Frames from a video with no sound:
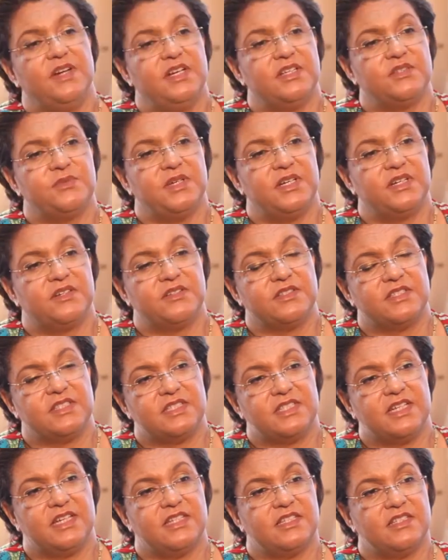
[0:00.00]
as we are
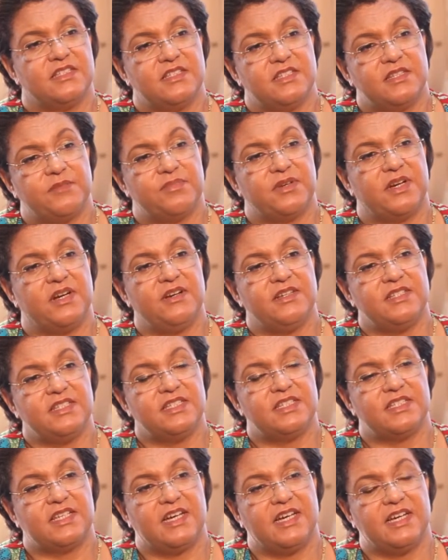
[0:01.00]
concerned, the
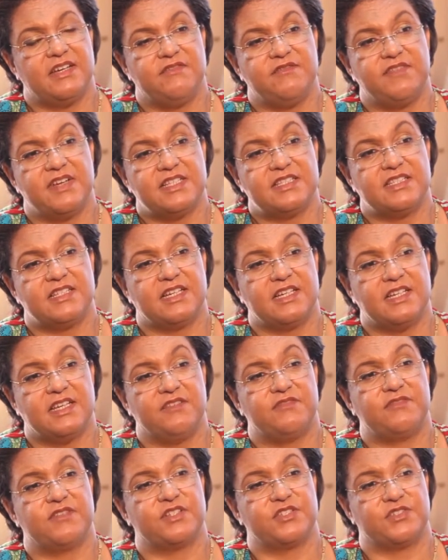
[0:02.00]
priorities are investing in
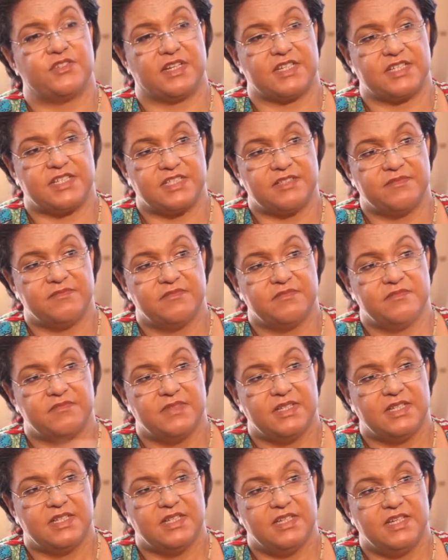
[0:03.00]
infrastructure
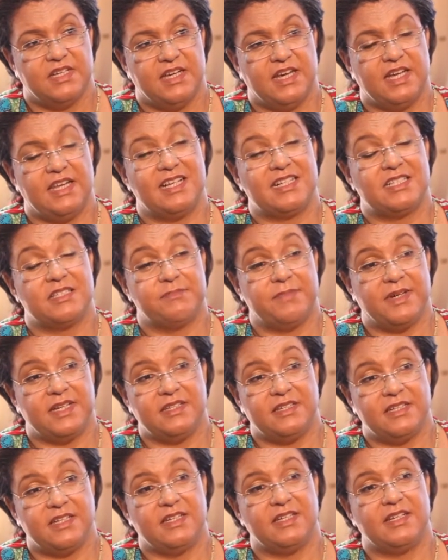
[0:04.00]
and
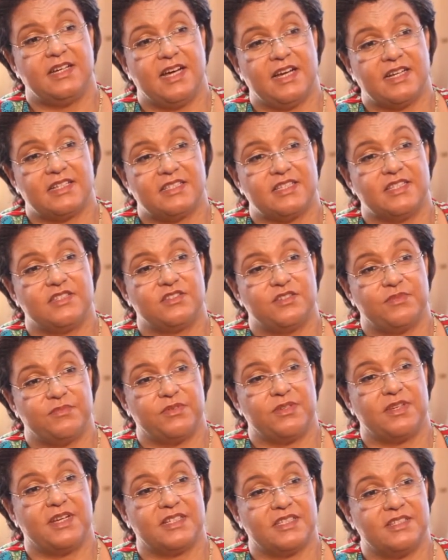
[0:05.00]
expanding access to
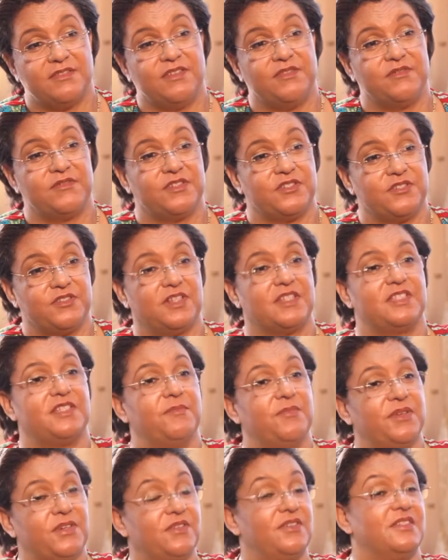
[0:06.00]
productive infrastructure,
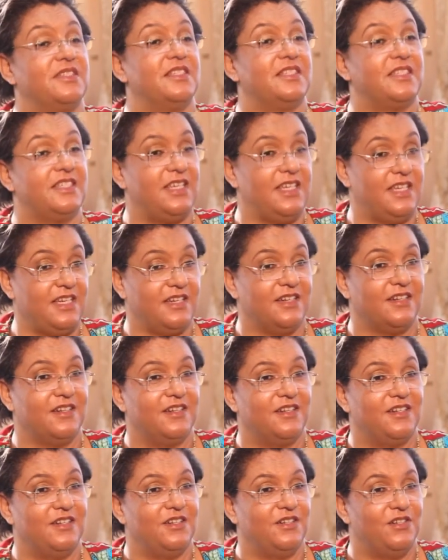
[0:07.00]
because it's key
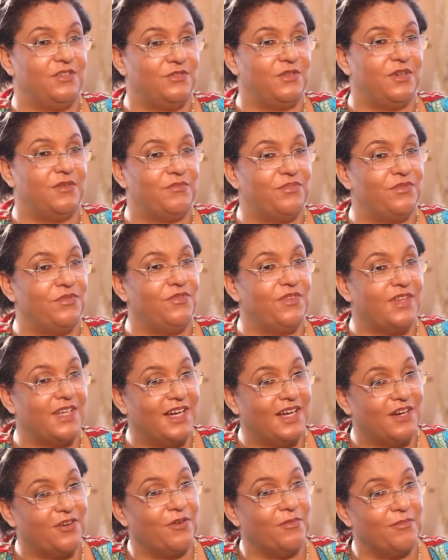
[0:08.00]
to improving
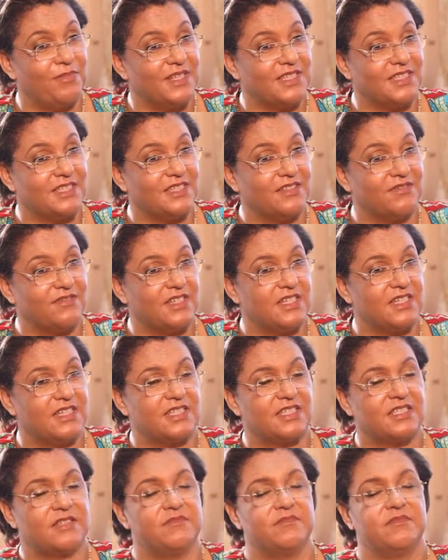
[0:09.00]
our
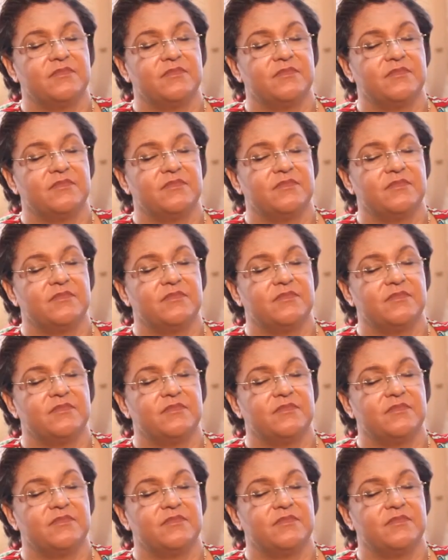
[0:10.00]
competitiveness.